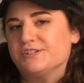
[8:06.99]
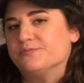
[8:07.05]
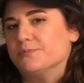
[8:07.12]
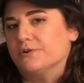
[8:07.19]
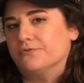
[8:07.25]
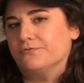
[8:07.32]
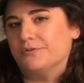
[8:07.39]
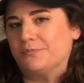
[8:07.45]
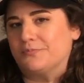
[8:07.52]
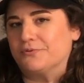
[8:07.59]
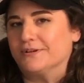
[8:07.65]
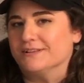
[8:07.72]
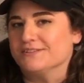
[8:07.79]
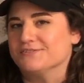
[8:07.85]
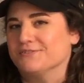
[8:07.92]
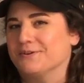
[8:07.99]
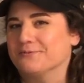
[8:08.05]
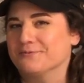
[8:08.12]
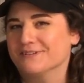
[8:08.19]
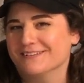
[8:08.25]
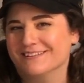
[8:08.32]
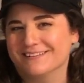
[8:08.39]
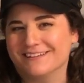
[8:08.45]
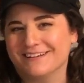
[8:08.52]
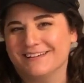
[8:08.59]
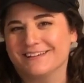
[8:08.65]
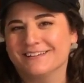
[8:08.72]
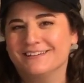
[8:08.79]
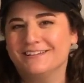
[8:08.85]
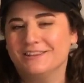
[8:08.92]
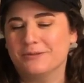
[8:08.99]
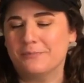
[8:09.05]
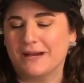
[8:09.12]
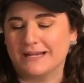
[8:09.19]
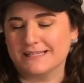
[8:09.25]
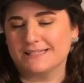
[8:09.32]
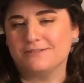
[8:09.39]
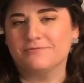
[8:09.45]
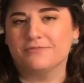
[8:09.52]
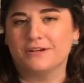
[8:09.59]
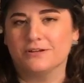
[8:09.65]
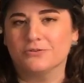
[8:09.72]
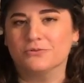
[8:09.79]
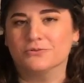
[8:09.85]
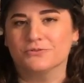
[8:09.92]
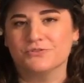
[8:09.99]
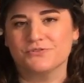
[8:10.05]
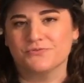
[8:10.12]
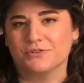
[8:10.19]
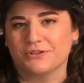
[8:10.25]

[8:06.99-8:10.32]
small footprint. So I really like the magazine file holders for